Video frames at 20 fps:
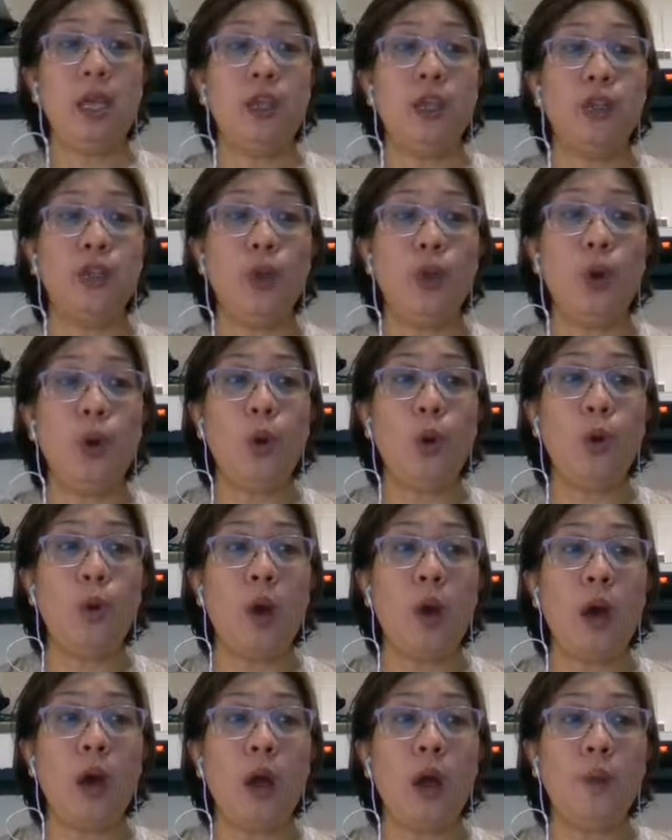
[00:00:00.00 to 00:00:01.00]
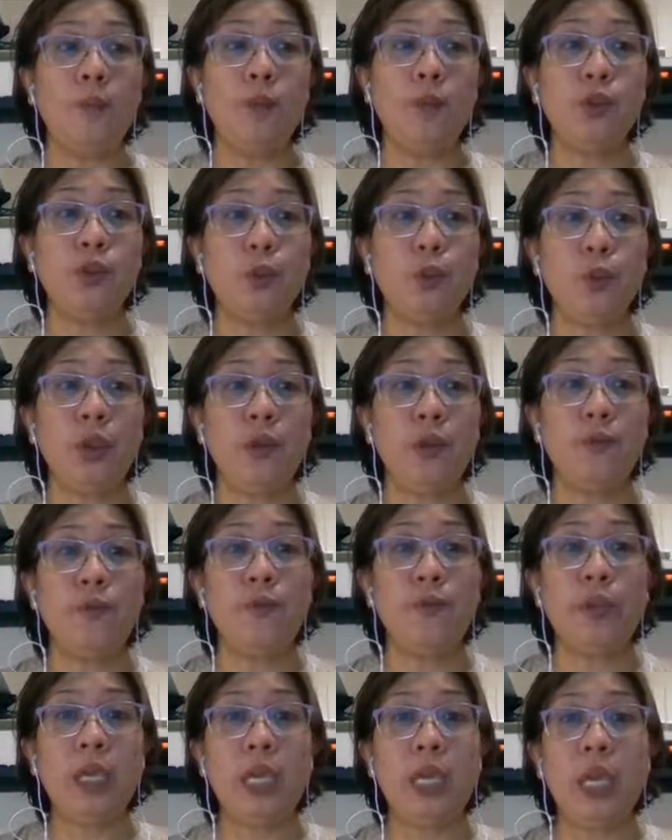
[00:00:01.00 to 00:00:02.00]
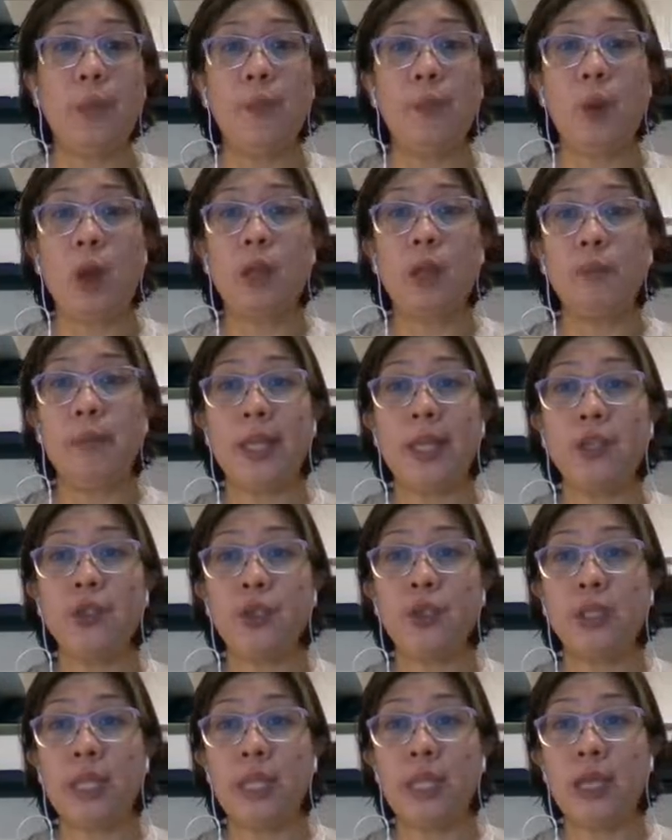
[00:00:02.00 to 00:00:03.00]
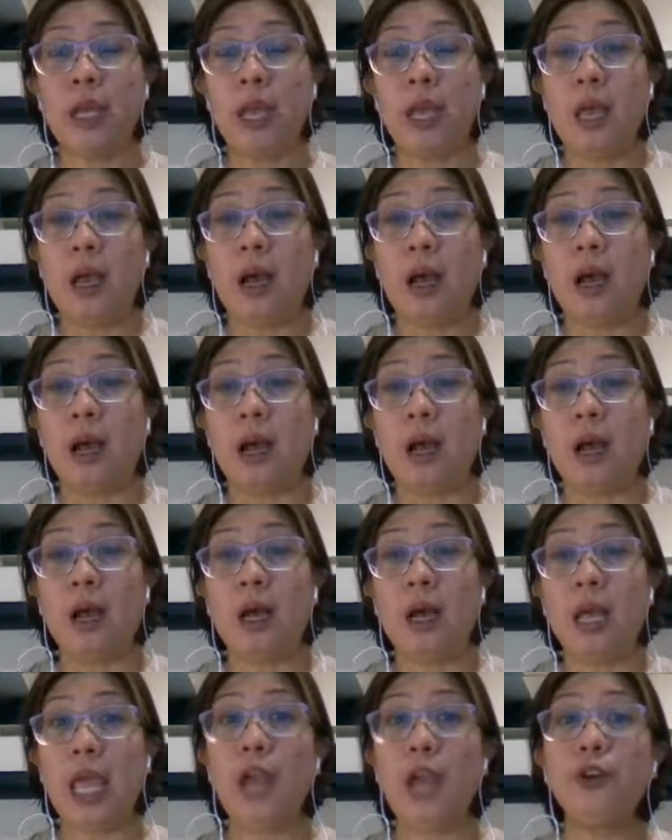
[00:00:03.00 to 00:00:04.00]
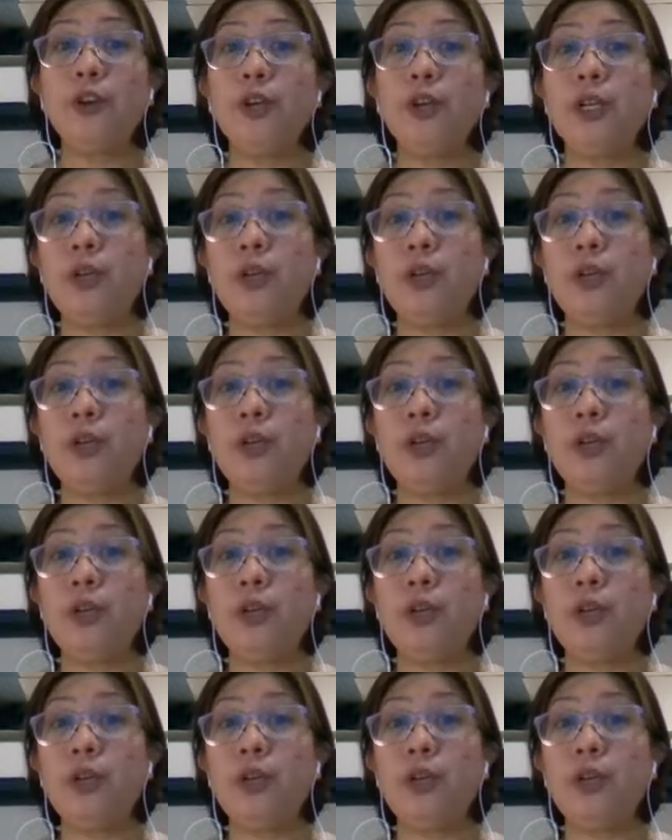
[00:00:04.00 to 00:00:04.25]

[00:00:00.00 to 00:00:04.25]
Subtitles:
so we keep on mentioning error